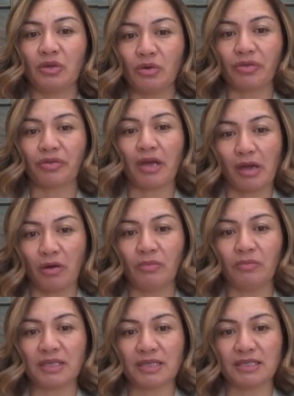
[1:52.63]
youth
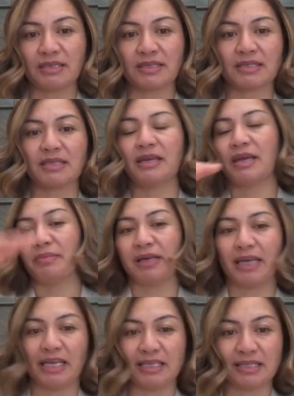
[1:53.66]
homelessness
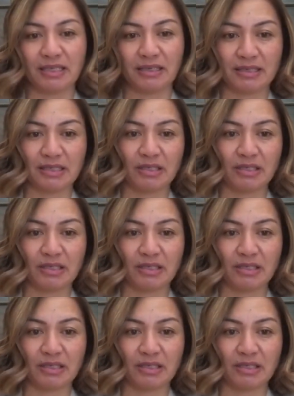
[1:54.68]
places.